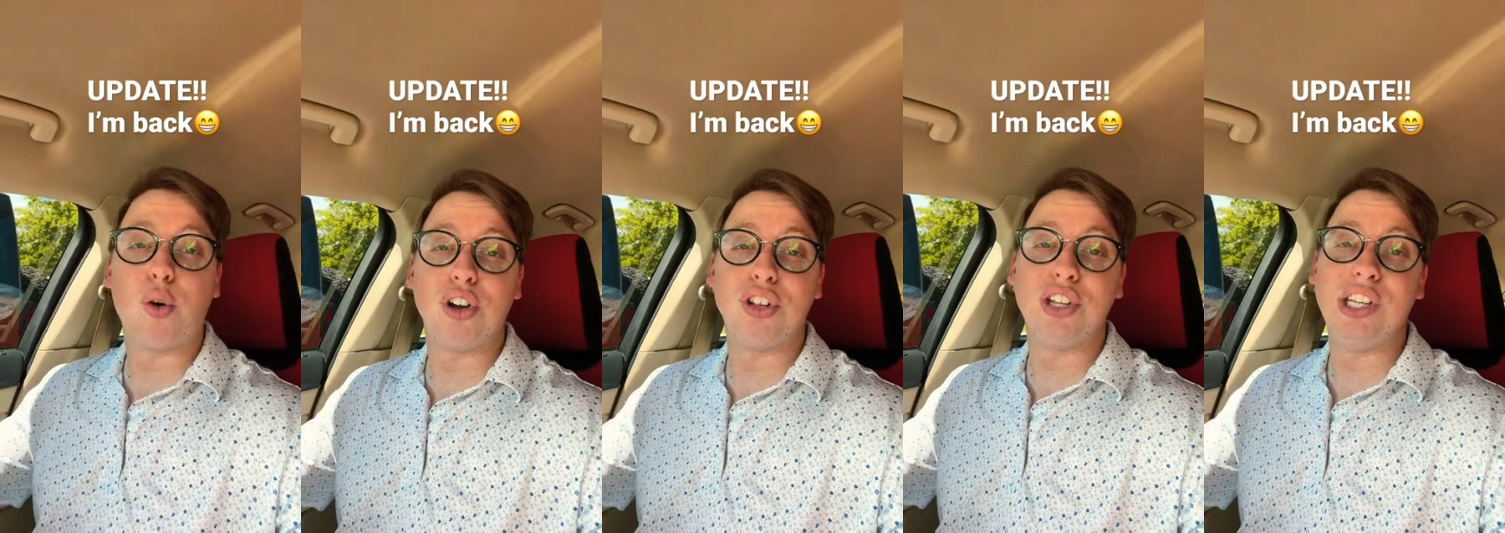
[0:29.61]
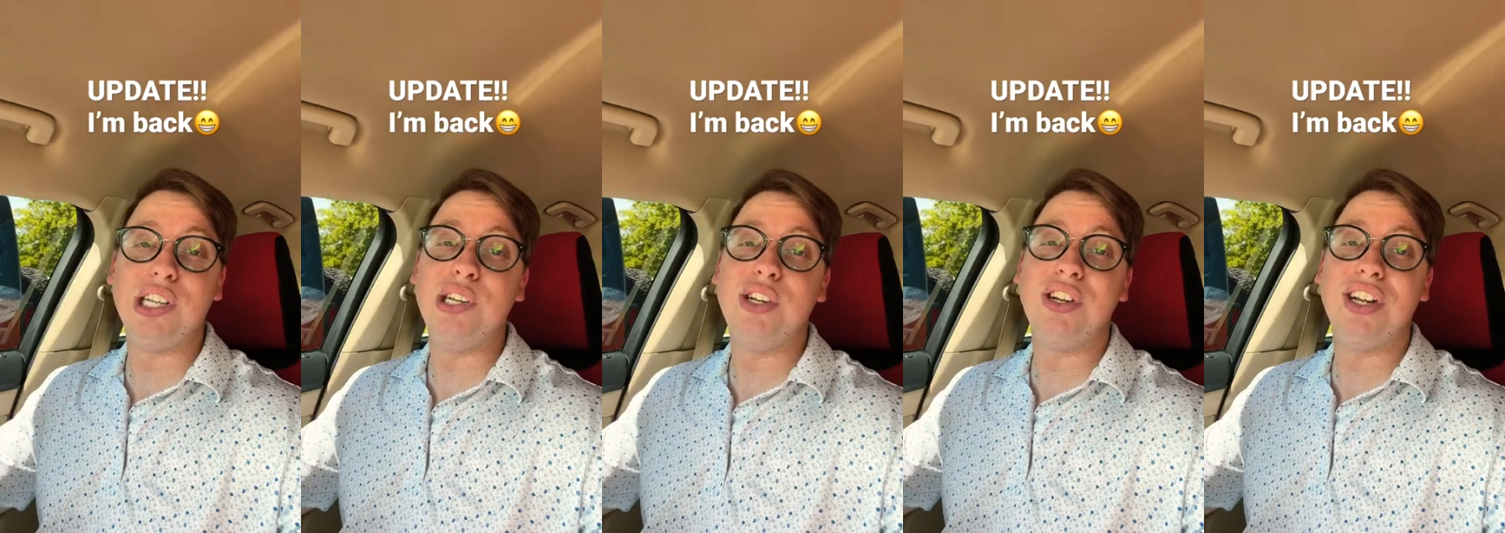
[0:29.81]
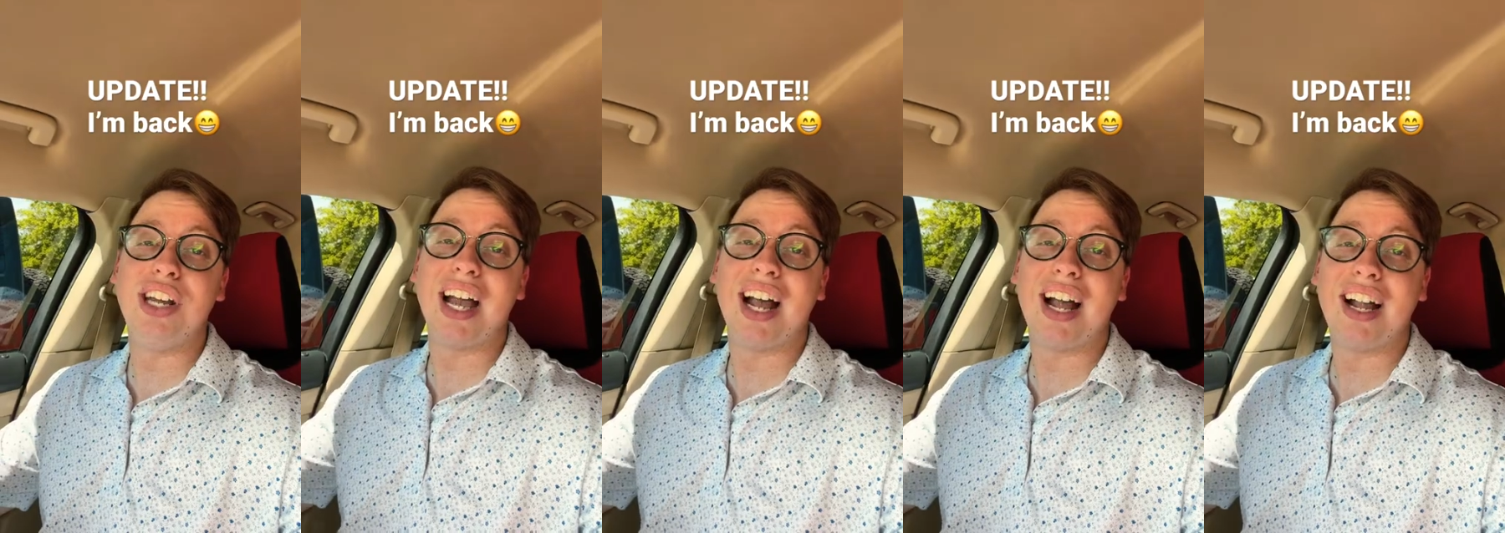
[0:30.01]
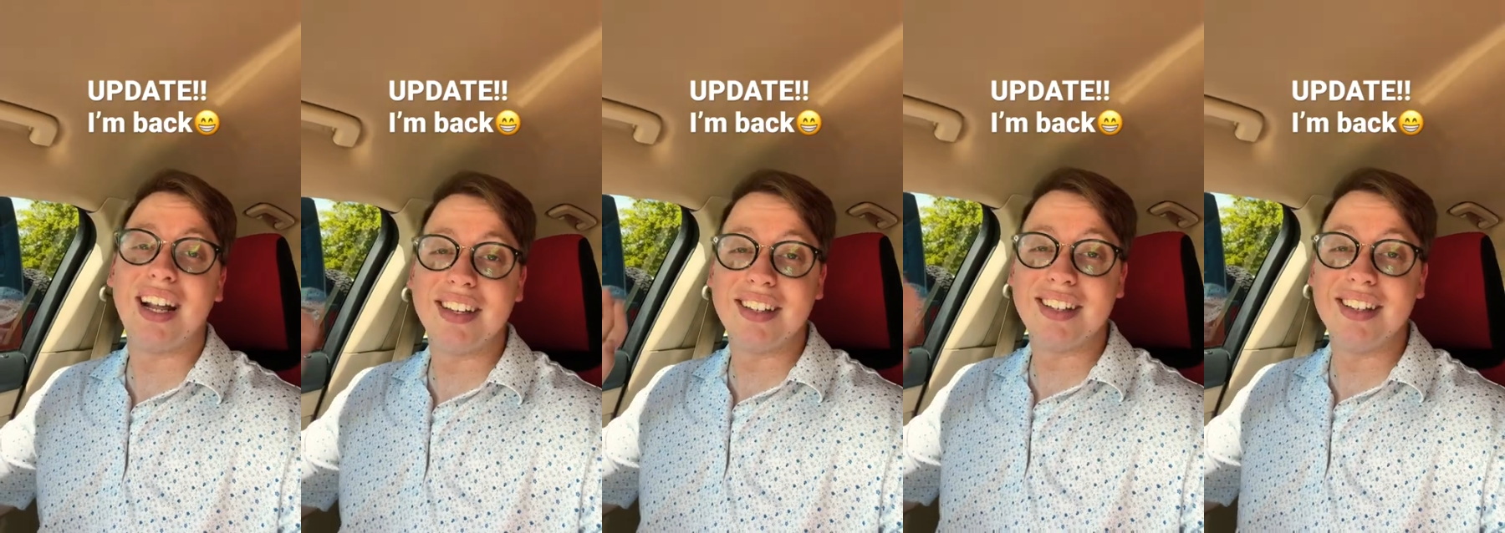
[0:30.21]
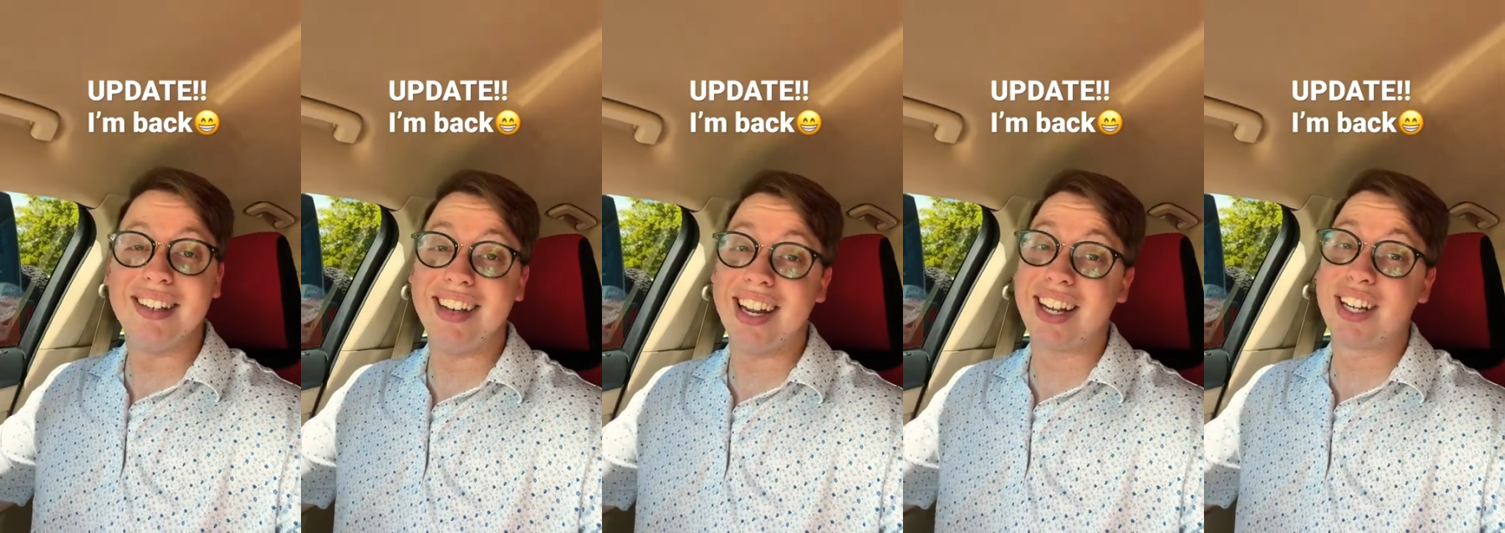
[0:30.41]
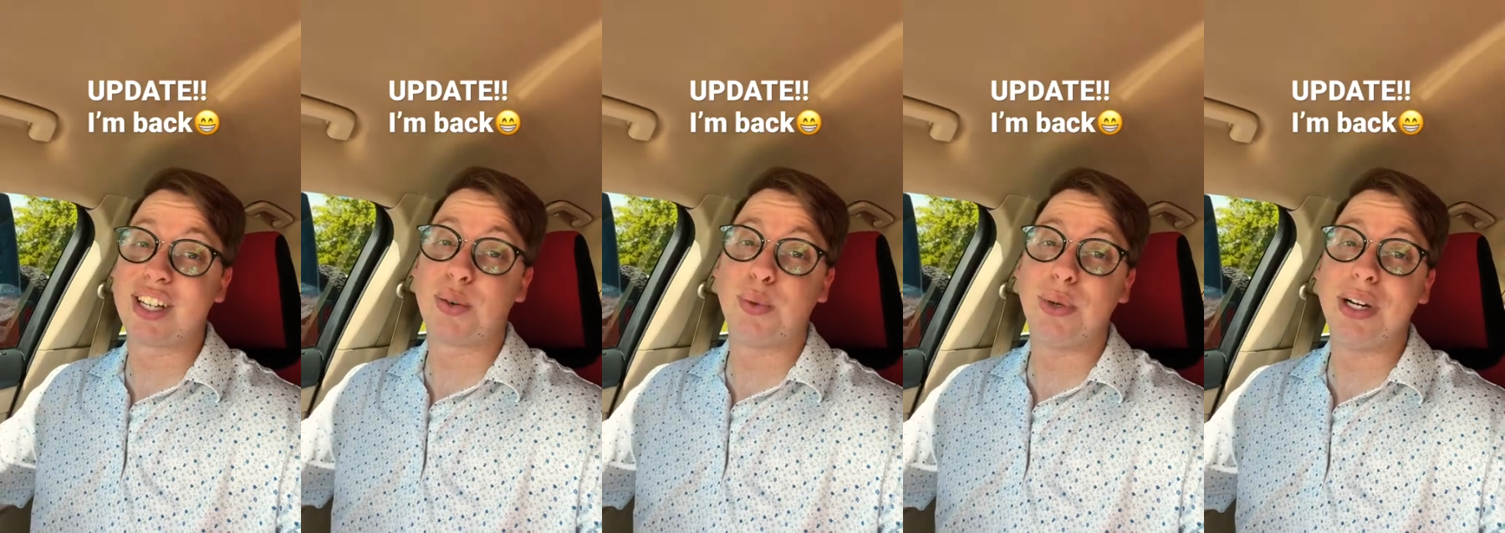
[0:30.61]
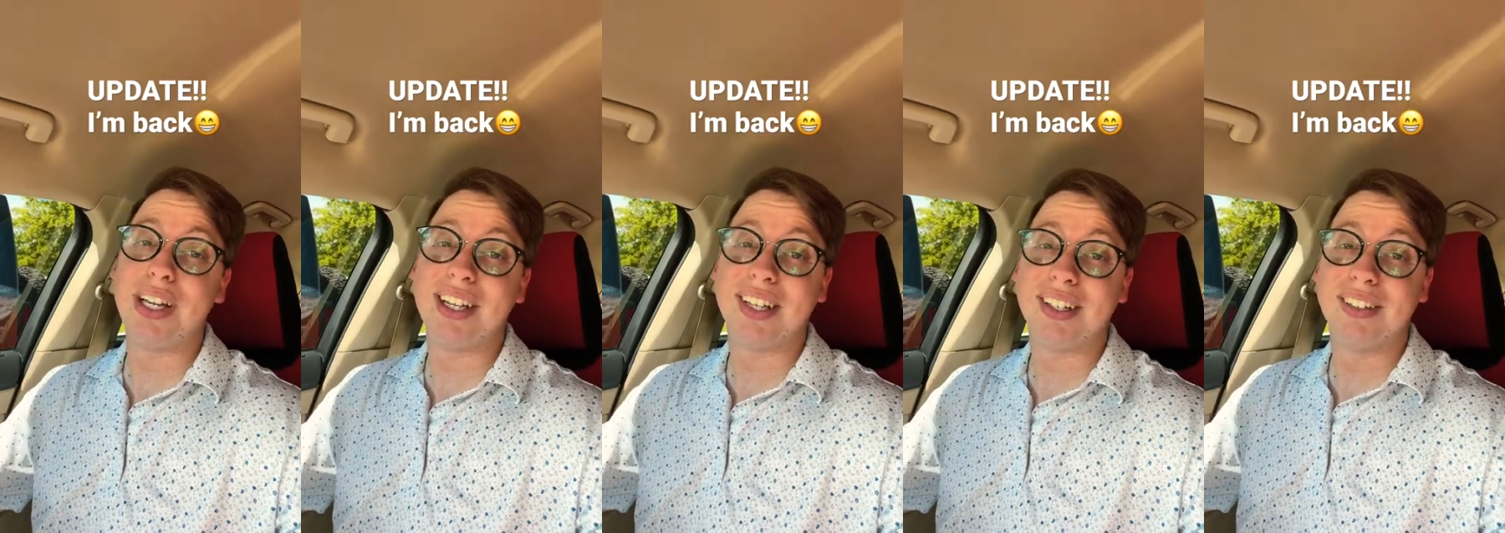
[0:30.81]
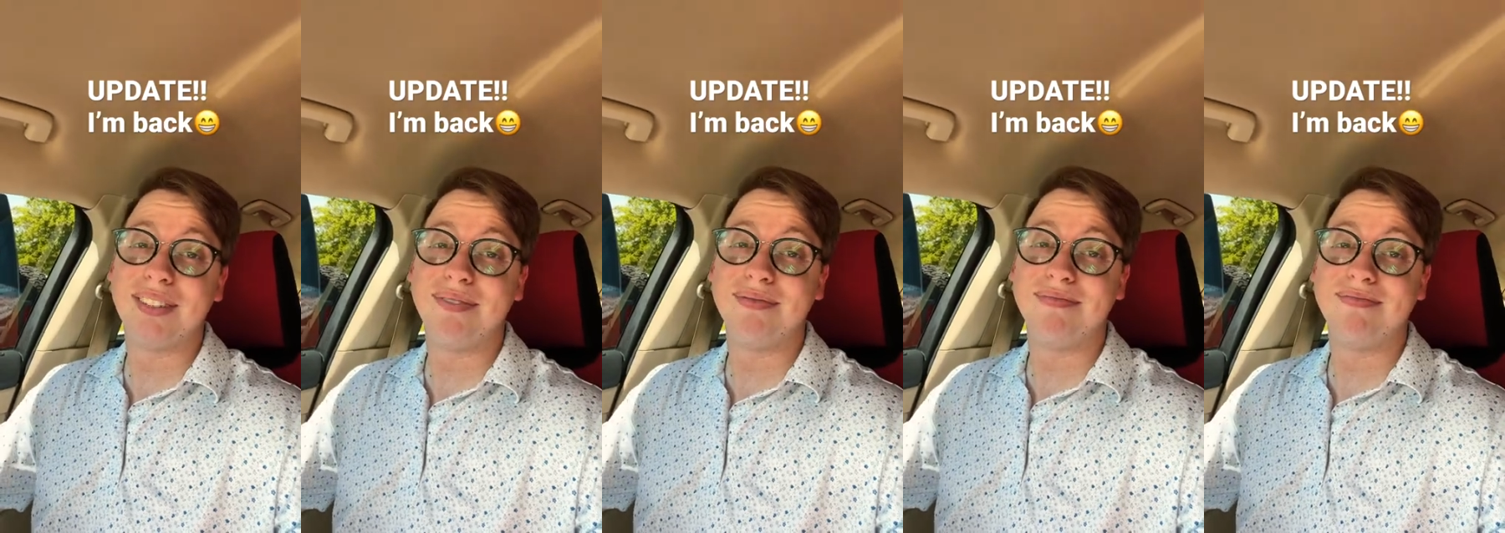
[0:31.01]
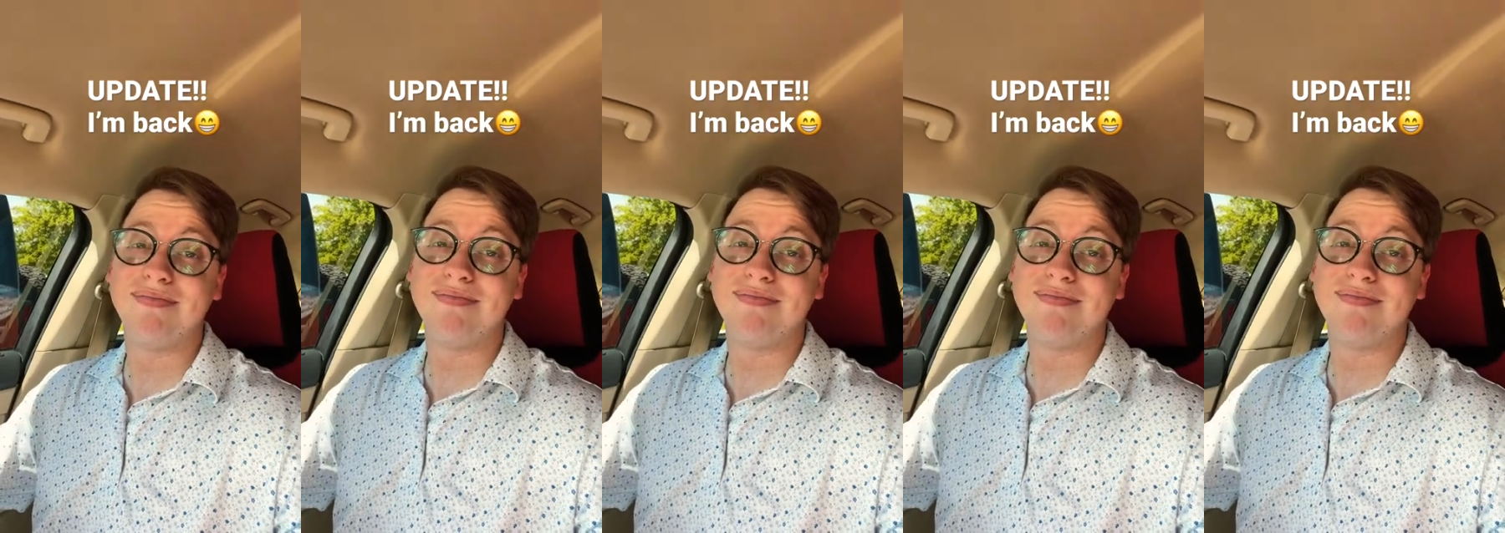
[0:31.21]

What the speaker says: to seeing you guys next week.